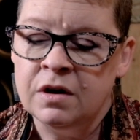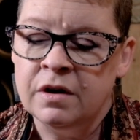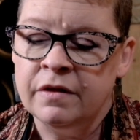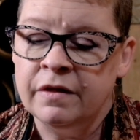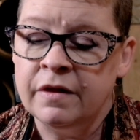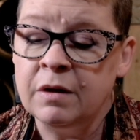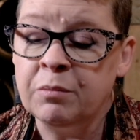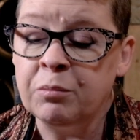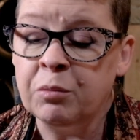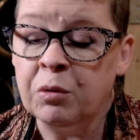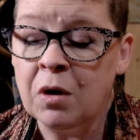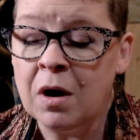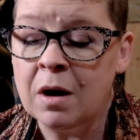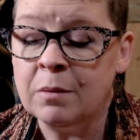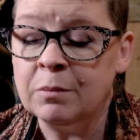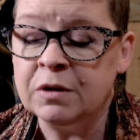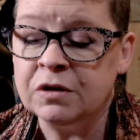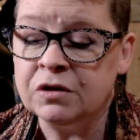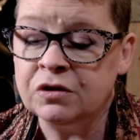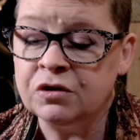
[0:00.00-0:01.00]
They
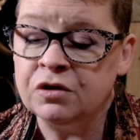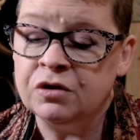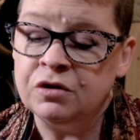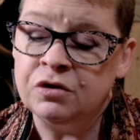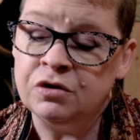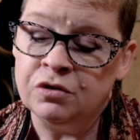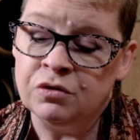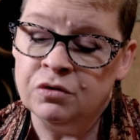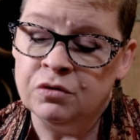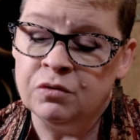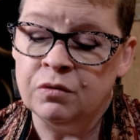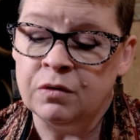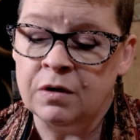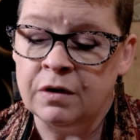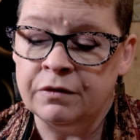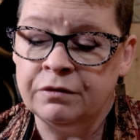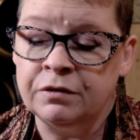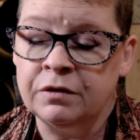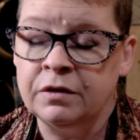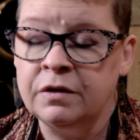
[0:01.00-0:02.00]
promise to do
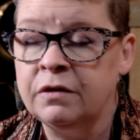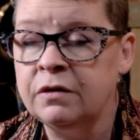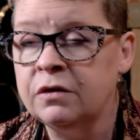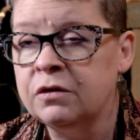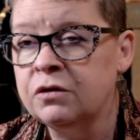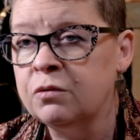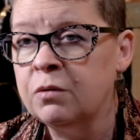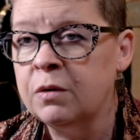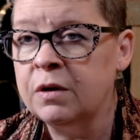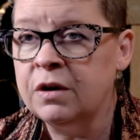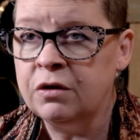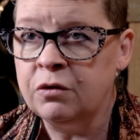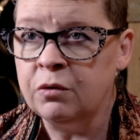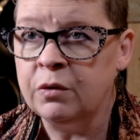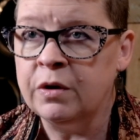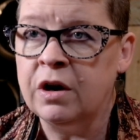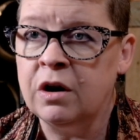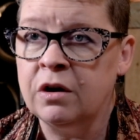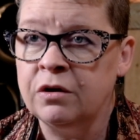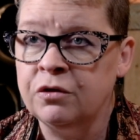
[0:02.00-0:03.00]
roughly the
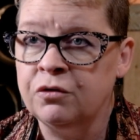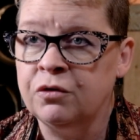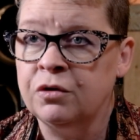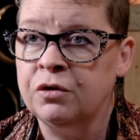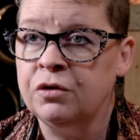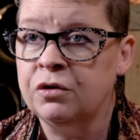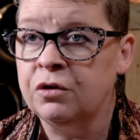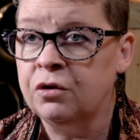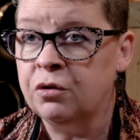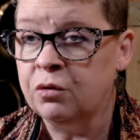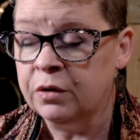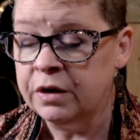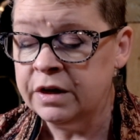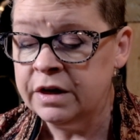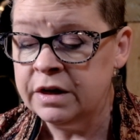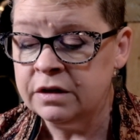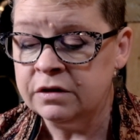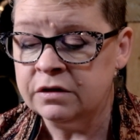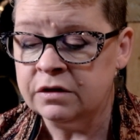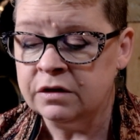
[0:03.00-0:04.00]
2300
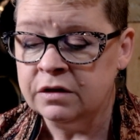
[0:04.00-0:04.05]
degrees,